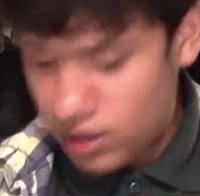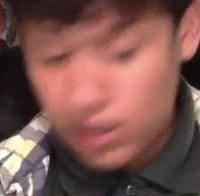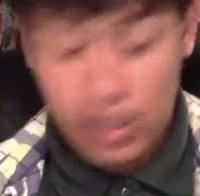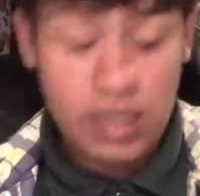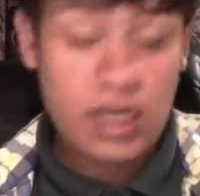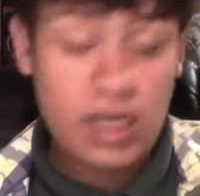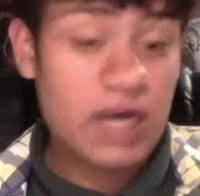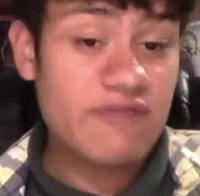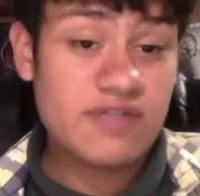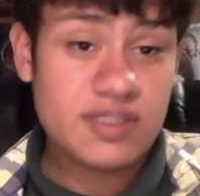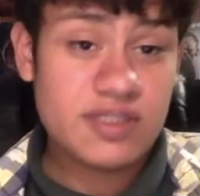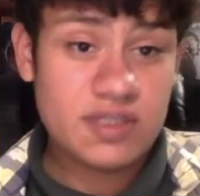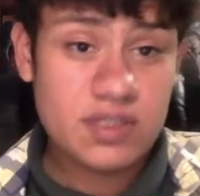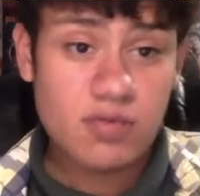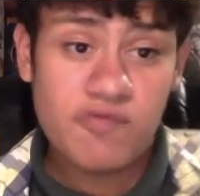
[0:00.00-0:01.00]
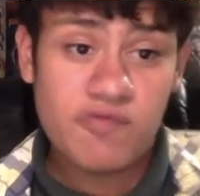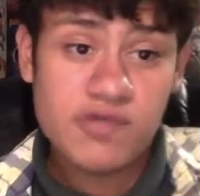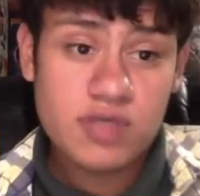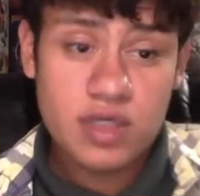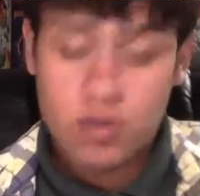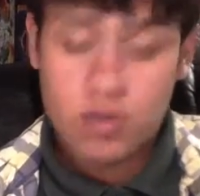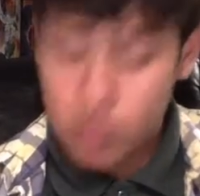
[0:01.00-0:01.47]
I haven't seen this movie,
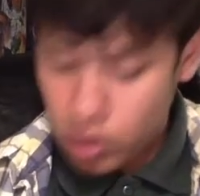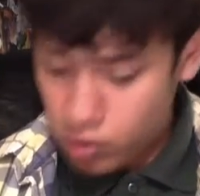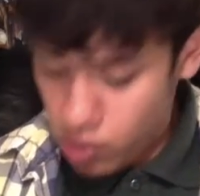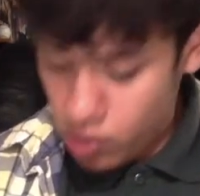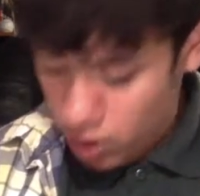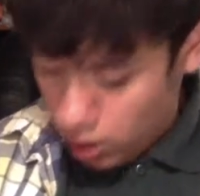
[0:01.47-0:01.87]
so I don't know.